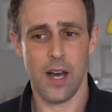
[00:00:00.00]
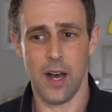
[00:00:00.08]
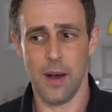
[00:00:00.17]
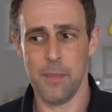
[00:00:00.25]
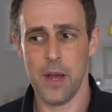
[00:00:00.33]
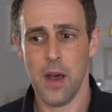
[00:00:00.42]

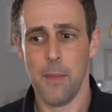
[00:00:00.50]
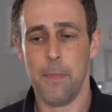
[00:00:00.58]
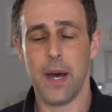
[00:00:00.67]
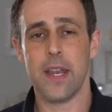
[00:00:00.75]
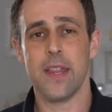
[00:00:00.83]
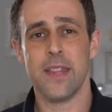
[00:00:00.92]
Um,
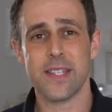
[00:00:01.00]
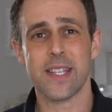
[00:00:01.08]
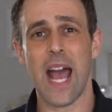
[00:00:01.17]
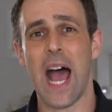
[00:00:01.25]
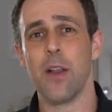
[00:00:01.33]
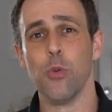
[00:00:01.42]
but this
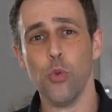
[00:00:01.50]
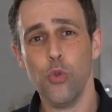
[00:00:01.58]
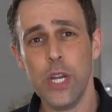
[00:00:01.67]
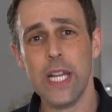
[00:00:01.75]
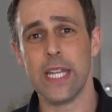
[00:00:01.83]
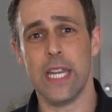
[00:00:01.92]
guy
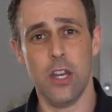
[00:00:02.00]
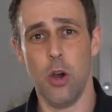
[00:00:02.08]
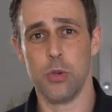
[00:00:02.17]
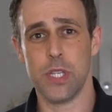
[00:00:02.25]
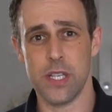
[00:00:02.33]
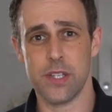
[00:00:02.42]
really
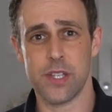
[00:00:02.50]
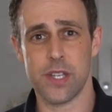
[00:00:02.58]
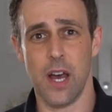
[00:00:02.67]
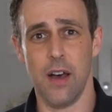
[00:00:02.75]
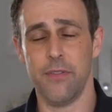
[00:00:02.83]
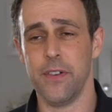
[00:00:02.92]
knows his
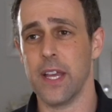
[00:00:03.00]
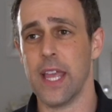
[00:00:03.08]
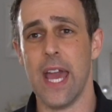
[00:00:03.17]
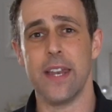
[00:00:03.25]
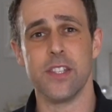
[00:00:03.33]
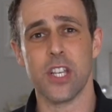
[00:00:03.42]
stuff.
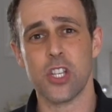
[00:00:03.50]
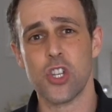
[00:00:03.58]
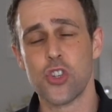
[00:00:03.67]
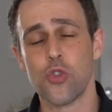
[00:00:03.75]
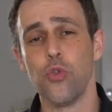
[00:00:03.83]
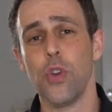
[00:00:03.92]
Again, is
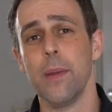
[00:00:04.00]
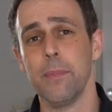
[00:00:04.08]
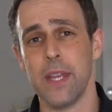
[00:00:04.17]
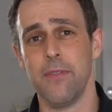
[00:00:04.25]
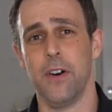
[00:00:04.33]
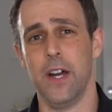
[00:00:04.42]

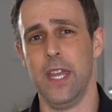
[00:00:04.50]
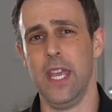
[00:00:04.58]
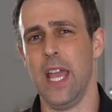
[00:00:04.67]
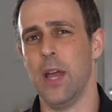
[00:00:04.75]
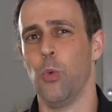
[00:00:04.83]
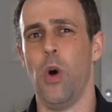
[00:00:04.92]
extremely
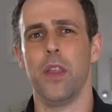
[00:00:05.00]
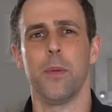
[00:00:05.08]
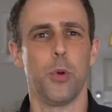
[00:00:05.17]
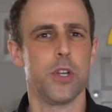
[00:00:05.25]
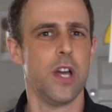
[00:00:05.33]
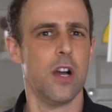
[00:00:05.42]
funny. And while
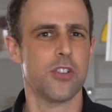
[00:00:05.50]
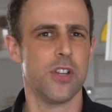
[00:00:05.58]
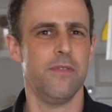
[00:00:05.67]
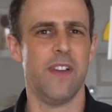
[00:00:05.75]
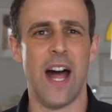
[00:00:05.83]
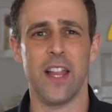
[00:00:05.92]
the
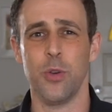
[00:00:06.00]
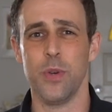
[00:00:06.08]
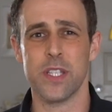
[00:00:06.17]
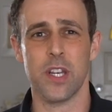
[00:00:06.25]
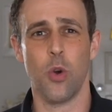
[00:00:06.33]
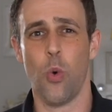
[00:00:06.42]
production value
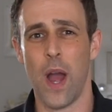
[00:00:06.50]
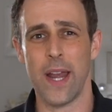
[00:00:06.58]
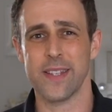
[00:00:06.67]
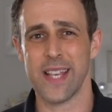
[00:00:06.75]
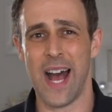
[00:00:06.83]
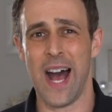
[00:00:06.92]
isn't
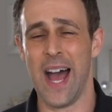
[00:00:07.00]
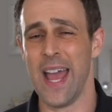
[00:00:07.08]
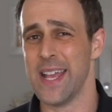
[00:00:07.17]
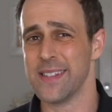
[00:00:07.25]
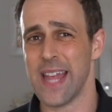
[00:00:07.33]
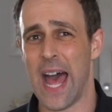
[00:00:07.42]
quite as
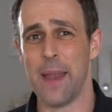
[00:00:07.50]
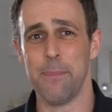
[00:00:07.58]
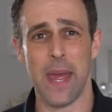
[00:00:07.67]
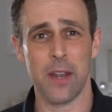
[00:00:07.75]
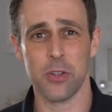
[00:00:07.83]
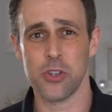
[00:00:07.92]
high as
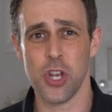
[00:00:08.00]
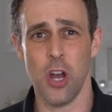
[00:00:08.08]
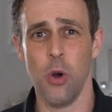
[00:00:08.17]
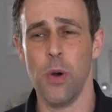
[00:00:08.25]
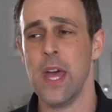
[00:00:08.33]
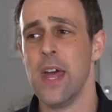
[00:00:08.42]
that pedal
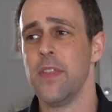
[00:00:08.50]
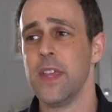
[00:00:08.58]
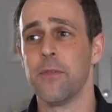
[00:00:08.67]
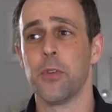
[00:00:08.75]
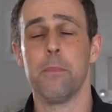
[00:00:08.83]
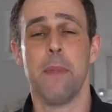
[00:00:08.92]
show,
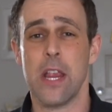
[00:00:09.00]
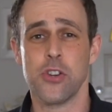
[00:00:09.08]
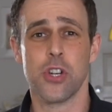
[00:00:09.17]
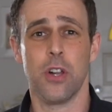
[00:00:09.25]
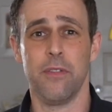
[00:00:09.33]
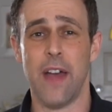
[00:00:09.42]
the
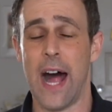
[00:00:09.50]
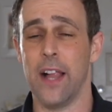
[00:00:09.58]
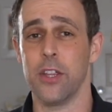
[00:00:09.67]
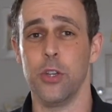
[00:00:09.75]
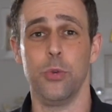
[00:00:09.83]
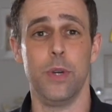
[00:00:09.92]
informational
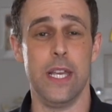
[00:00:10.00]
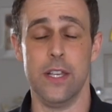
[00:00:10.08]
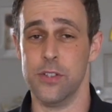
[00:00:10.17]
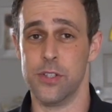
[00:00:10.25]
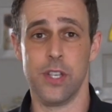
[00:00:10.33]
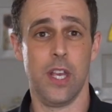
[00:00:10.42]
value
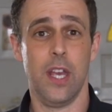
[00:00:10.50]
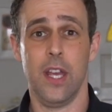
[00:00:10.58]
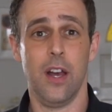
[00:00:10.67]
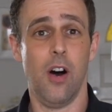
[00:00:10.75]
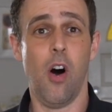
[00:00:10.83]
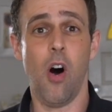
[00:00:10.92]
is
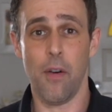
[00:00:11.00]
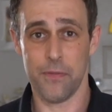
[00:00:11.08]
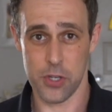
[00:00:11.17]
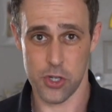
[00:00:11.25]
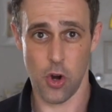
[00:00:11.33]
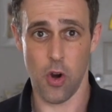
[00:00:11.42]

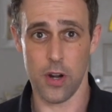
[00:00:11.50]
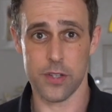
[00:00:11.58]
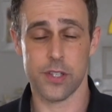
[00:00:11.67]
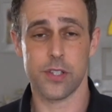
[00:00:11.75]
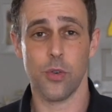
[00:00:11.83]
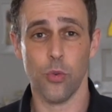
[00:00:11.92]
off the
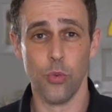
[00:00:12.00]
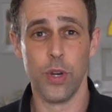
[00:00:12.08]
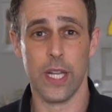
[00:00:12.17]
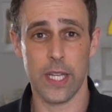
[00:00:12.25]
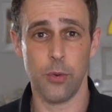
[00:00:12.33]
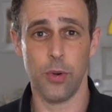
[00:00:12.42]
charts.
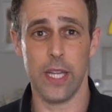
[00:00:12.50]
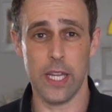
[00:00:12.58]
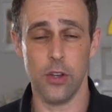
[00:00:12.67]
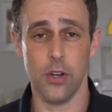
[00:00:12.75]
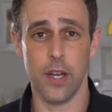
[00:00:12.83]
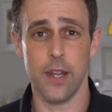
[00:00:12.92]
Really,
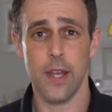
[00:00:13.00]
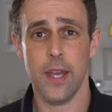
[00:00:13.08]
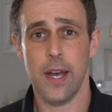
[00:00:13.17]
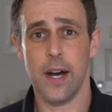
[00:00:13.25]
really good.